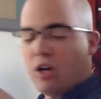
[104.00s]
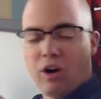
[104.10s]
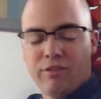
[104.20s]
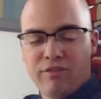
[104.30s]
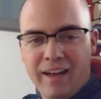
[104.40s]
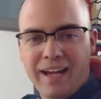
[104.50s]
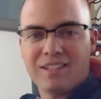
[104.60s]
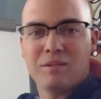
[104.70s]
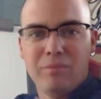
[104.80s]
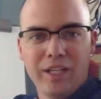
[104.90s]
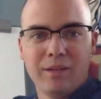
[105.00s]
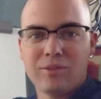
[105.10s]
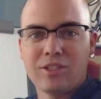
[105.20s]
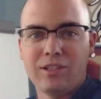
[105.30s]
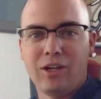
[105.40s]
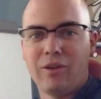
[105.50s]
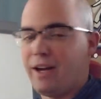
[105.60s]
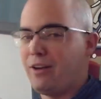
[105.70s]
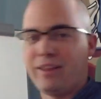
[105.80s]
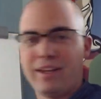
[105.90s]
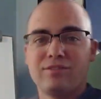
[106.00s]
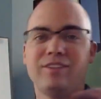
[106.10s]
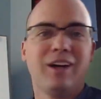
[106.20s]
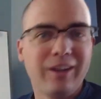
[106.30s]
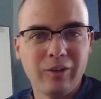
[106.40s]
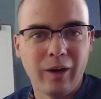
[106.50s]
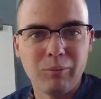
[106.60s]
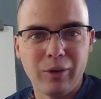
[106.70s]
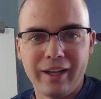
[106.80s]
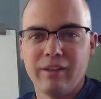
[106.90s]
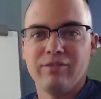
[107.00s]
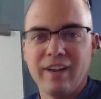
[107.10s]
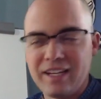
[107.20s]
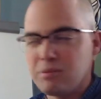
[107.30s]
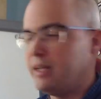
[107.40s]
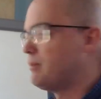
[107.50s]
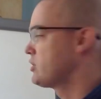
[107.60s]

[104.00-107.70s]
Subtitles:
are fast, medium, slow. I know that's very groundbreaking, fast, medium,